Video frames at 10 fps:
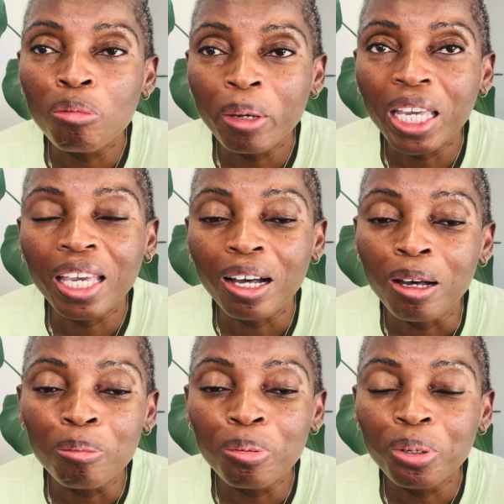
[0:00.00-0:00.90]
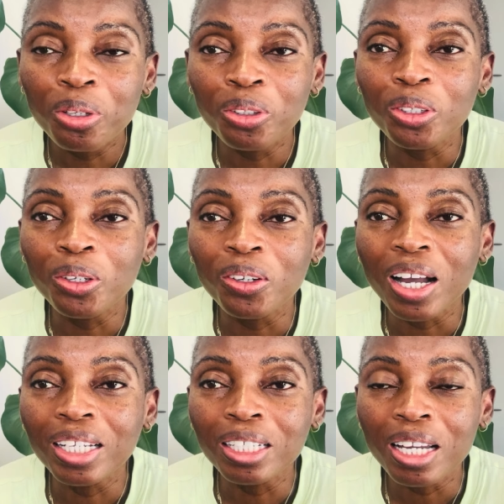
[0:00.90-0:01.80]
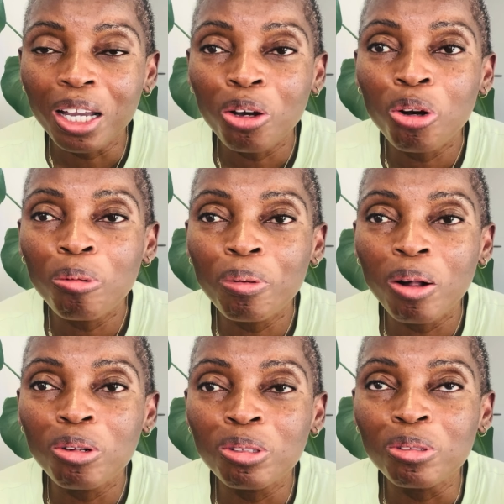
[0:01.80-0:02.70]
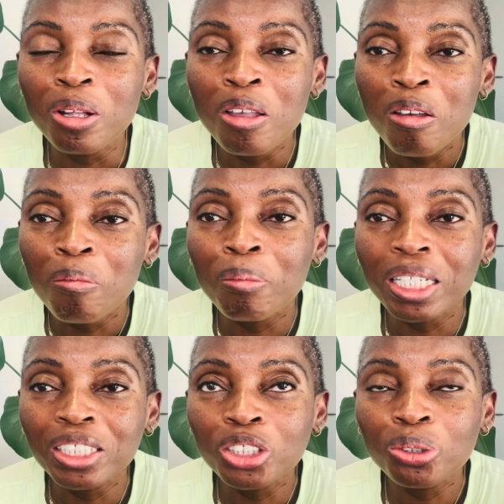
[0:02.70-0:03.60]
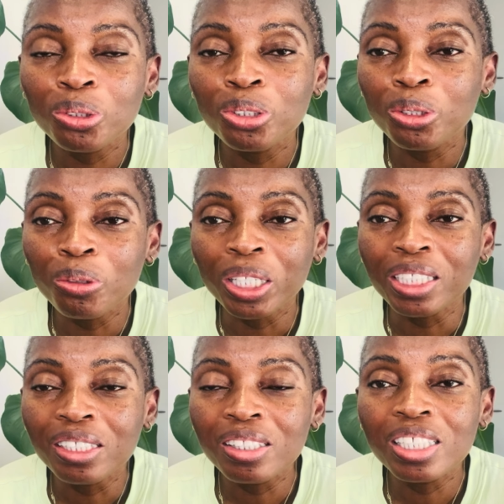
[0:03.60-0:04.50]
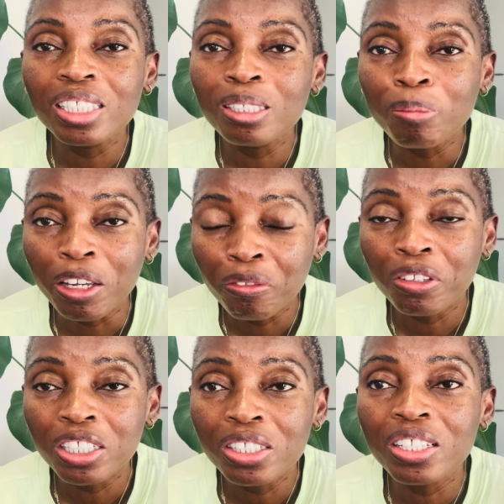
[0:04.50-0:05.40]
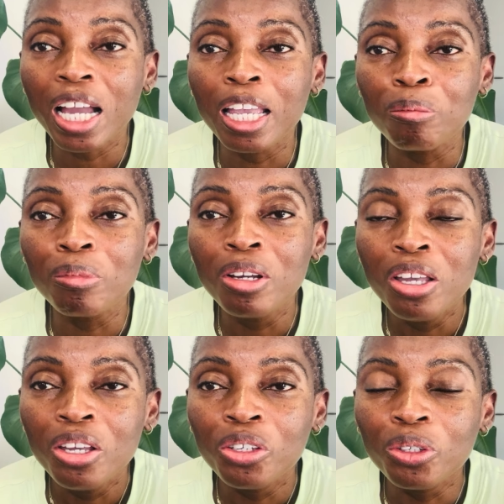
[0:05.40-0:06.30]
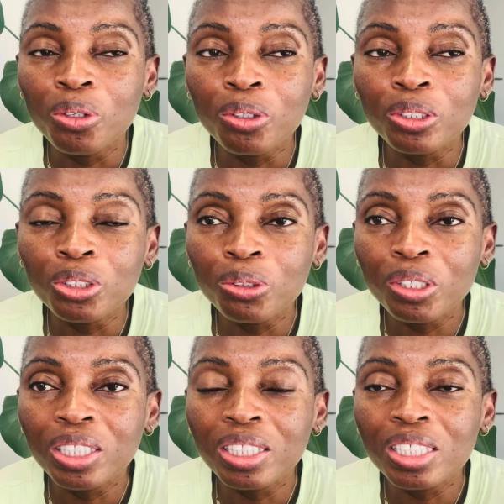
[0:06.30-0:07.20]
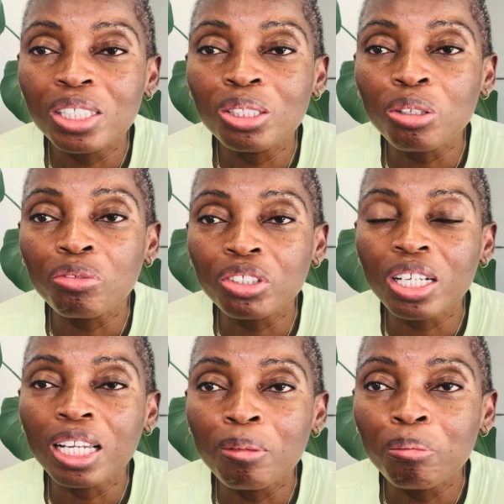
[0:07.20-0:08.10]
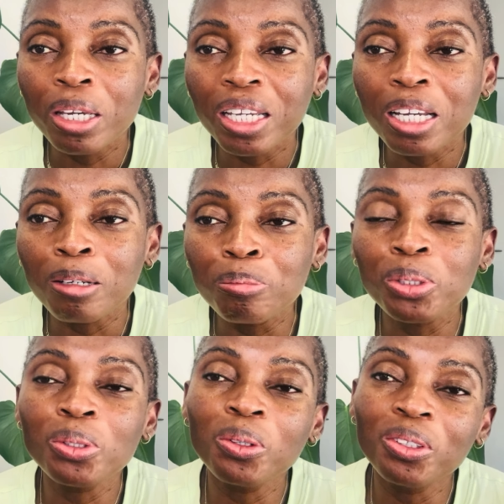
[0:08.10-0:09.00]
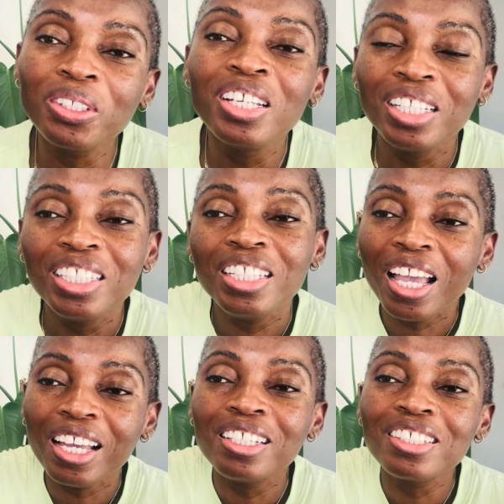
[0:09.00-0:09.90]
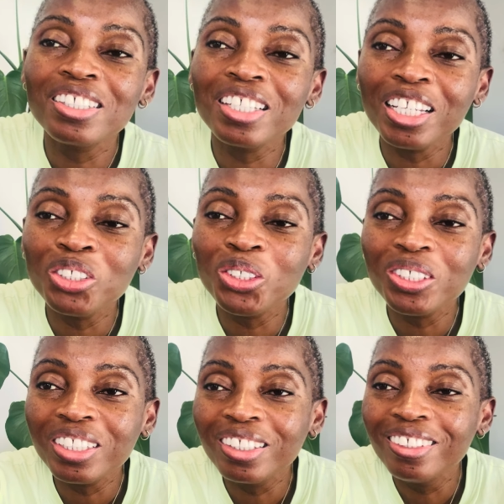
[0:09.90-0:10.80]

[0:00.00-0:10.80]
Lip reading: makeup. I hope I'll manage to do it. This is my first time, doing this soft glam makeup. So yeah, stay tuned.